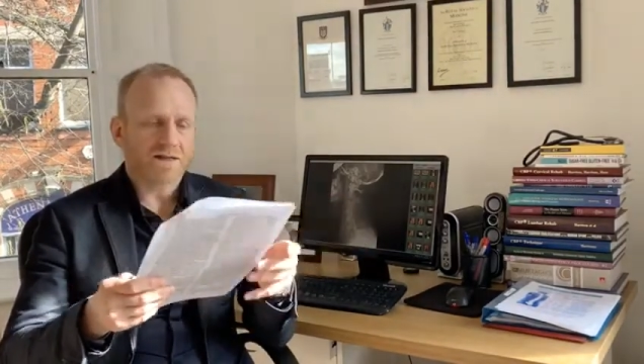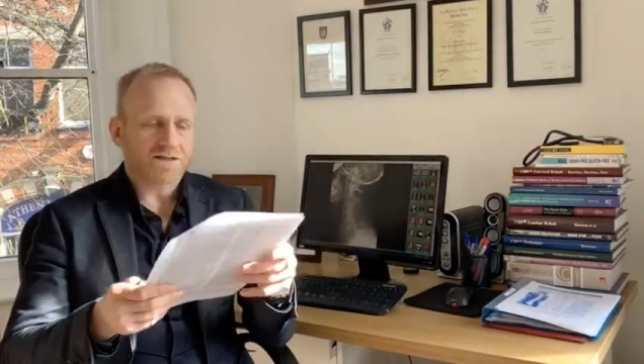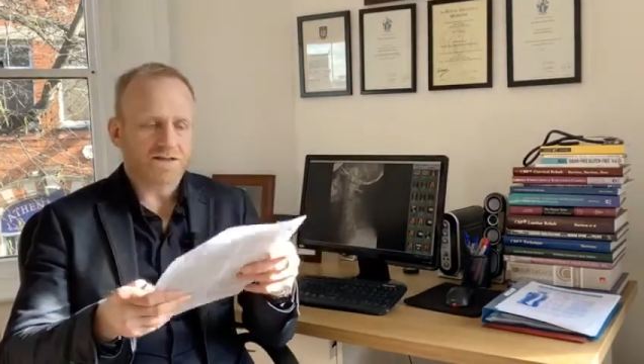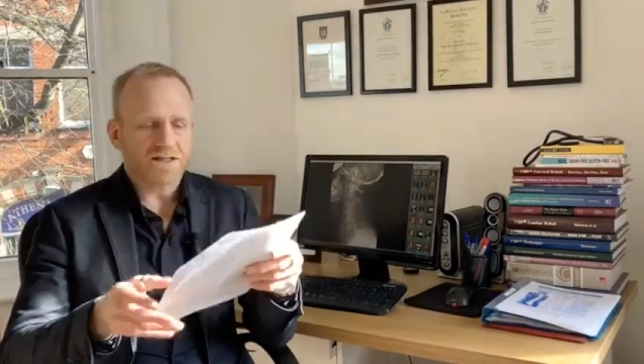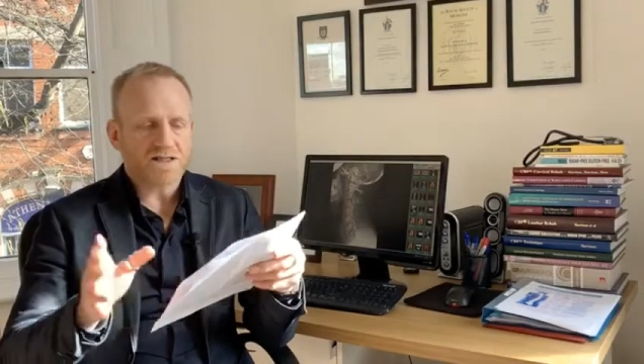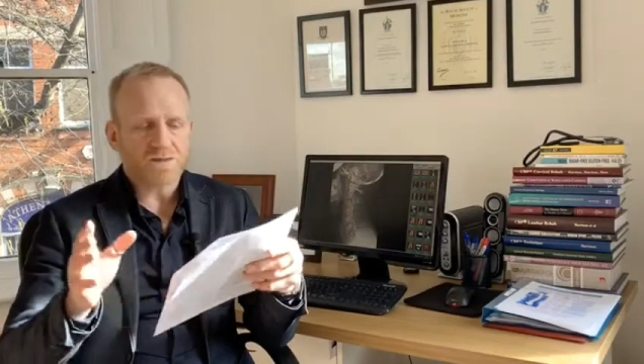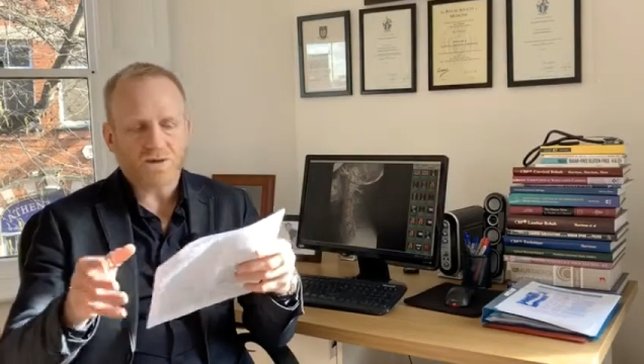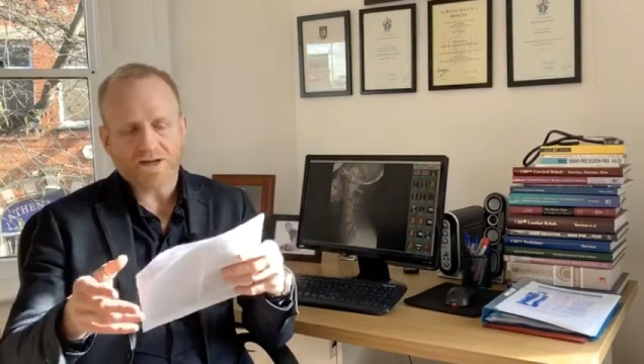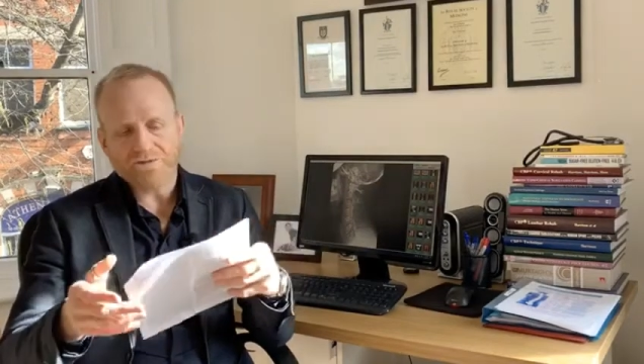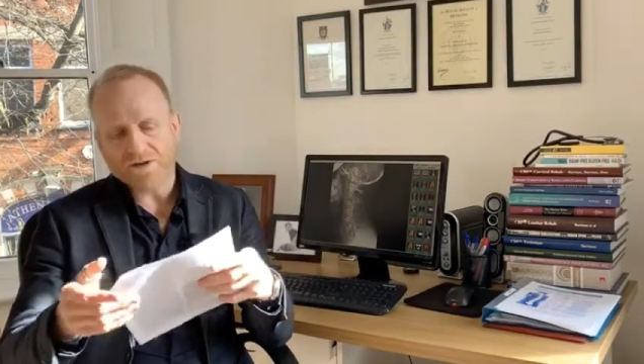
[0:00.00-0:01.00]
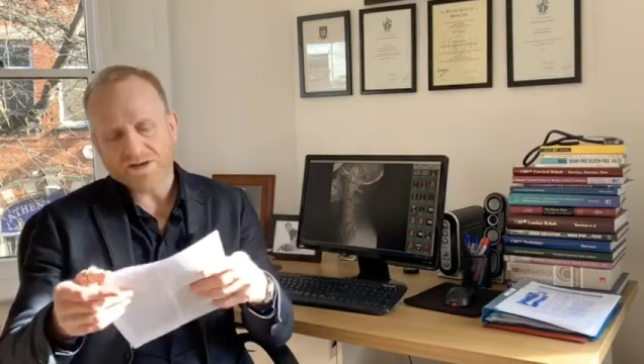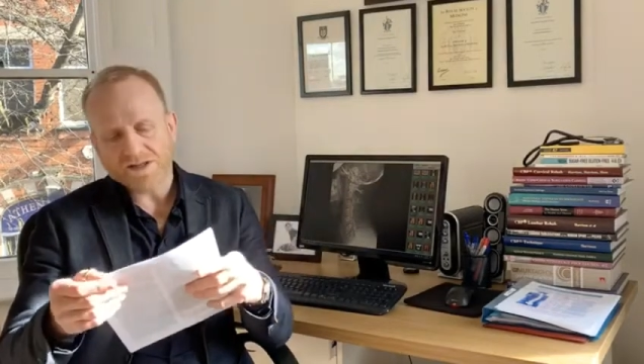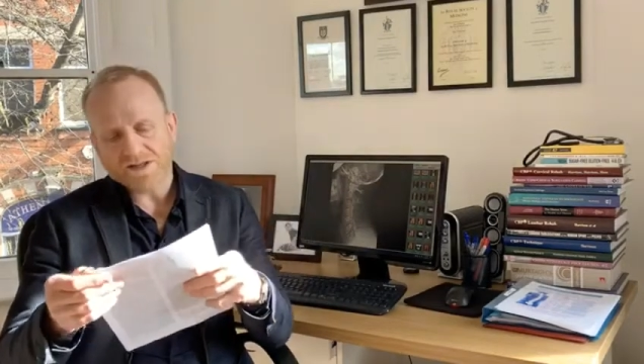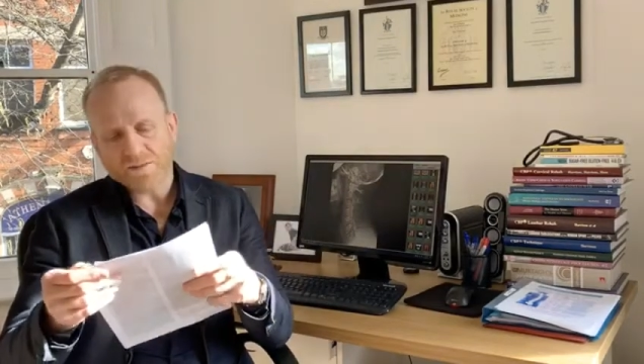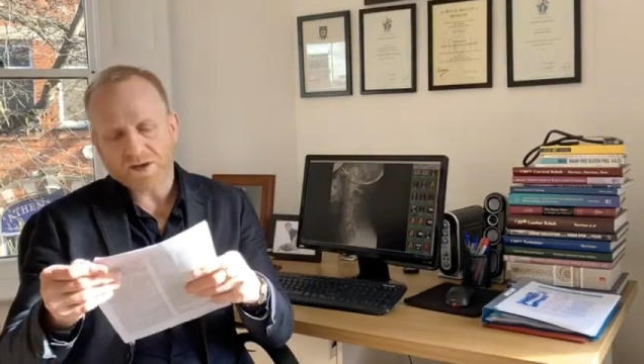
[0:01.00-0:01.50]
So this is what they wrote
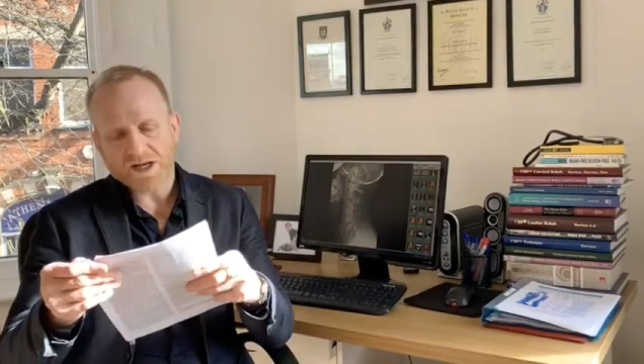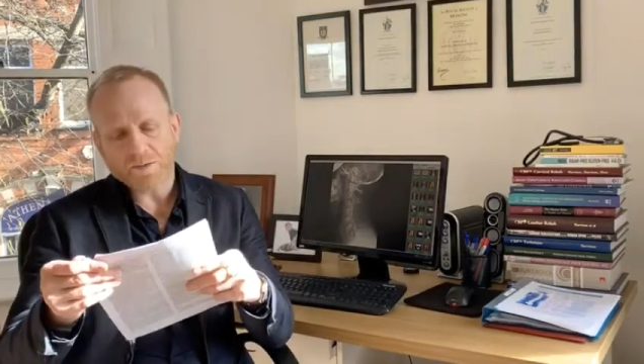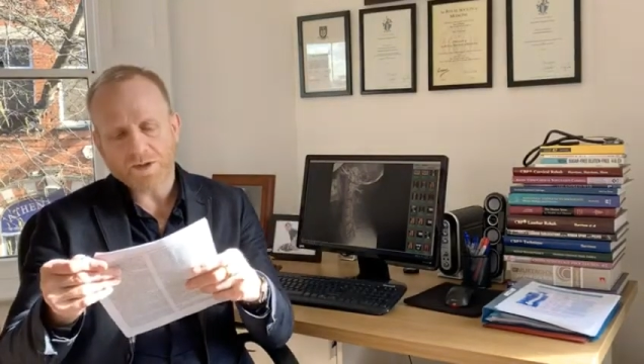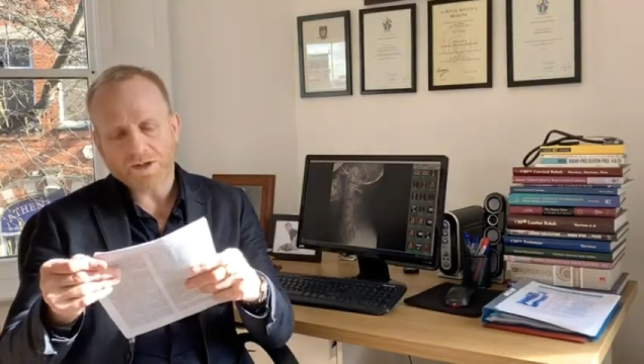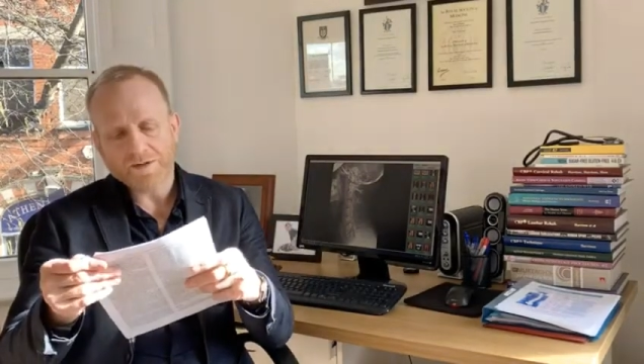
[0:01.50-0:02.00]
in the paper.